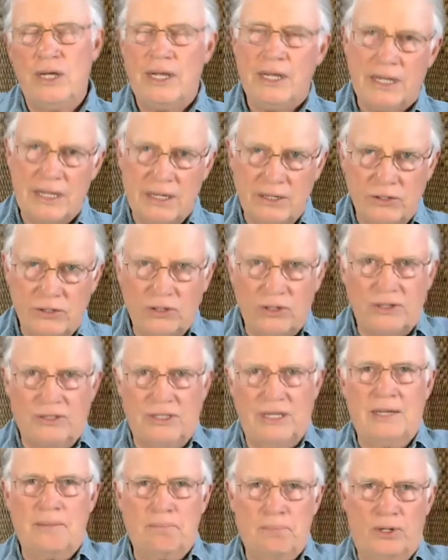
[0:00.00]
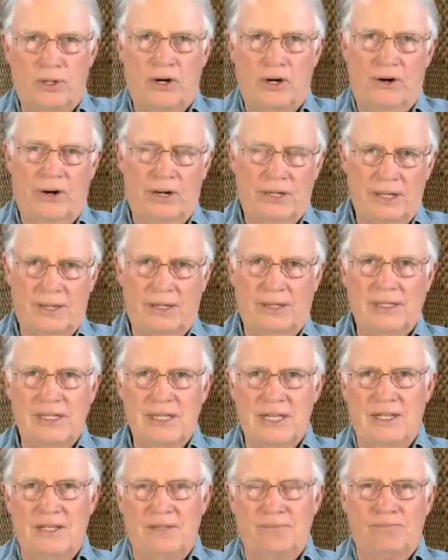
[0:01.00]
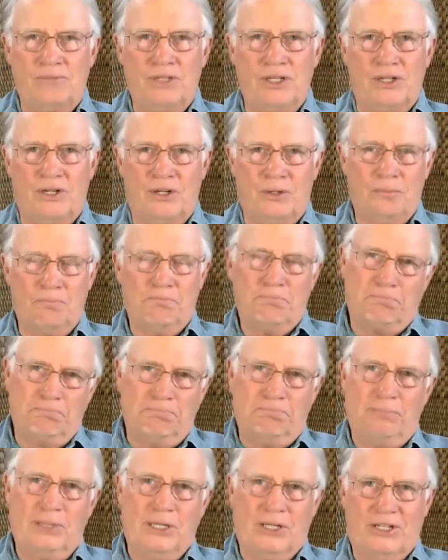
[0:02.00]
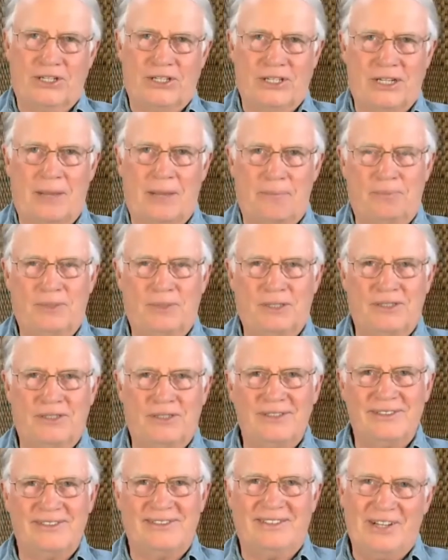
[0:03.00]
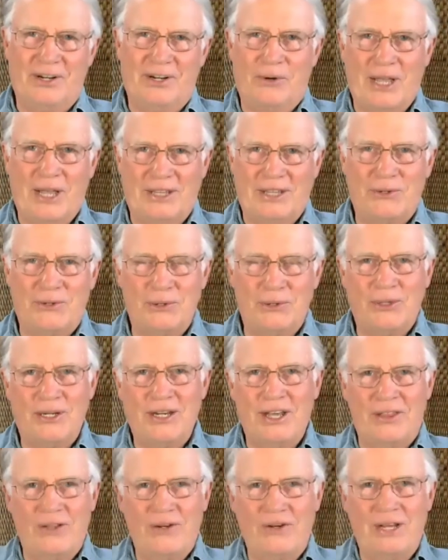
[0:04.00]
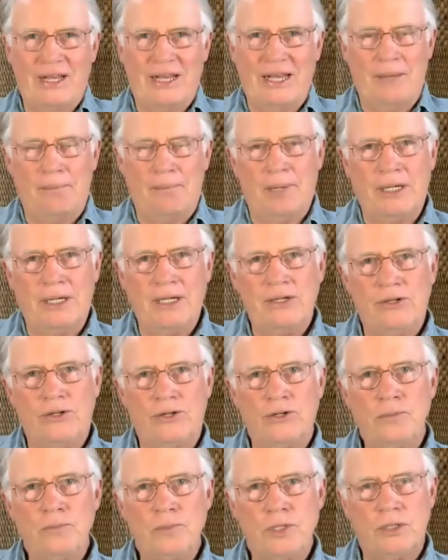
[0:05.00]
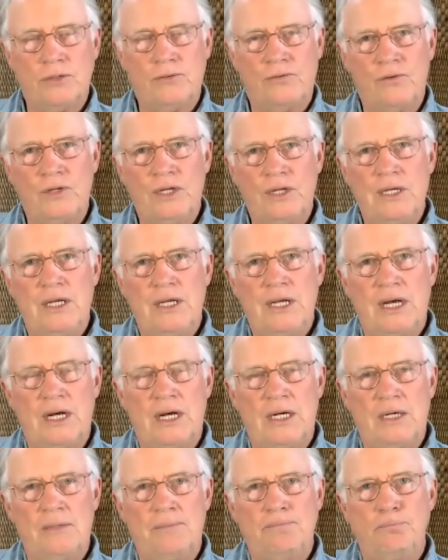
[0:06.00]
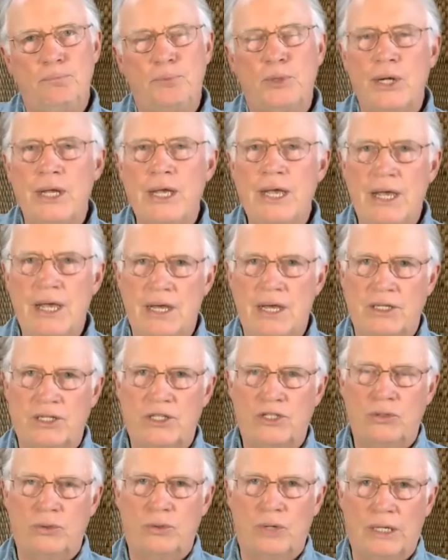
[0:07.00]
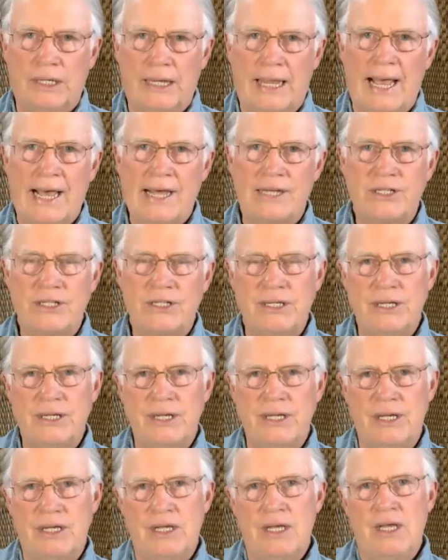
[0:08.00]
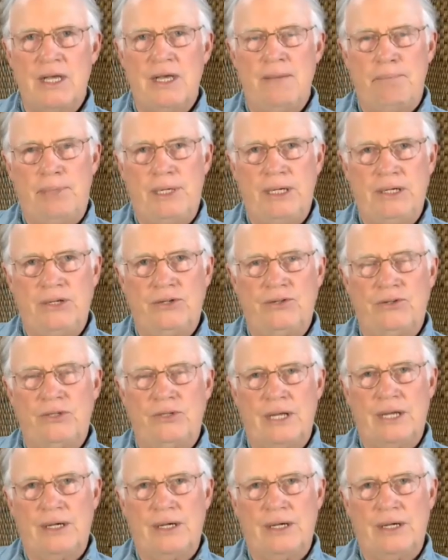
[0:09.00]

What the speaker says: It can sort of temporarily, build us up to, get through another day. But in terms of bringing us to a lasting peace